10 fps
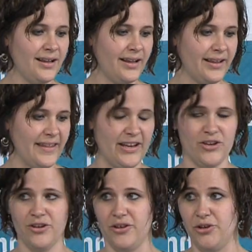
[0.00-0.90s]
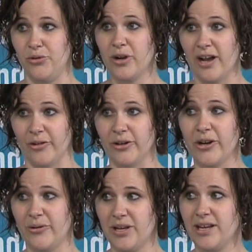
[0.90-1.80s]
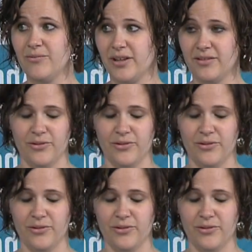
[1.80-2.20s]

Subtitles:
And the new color coding with